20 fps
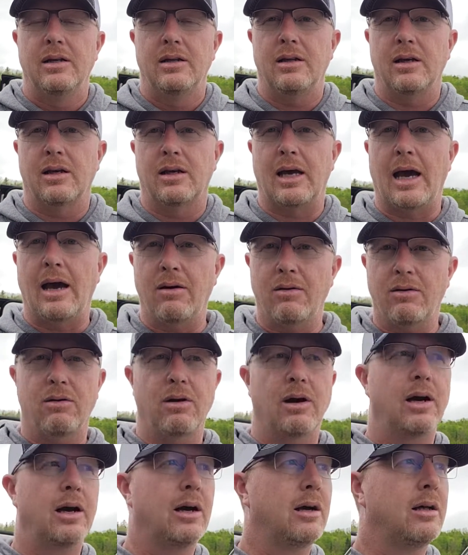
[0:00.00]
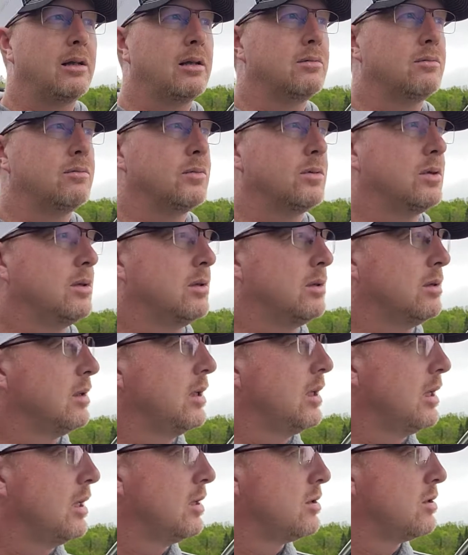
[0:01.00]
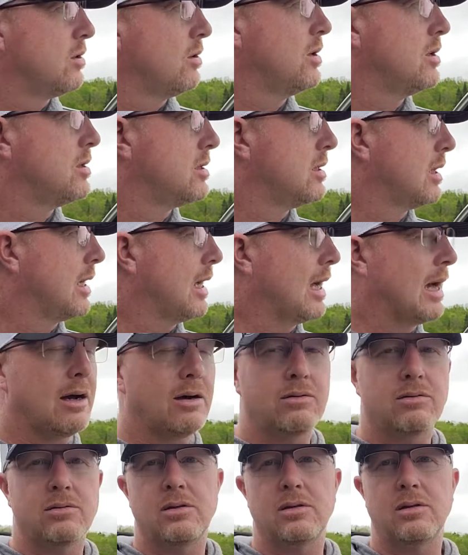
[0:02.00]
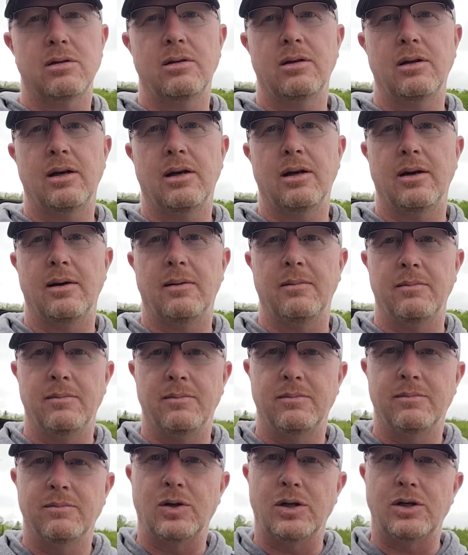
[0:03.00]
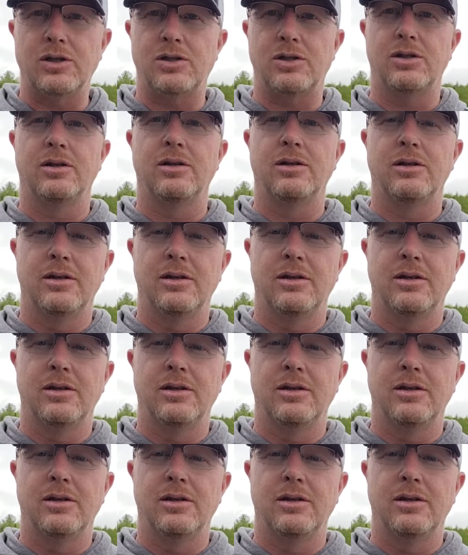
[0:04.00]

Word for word: the cow corral and we'll uh, show you the cows um, which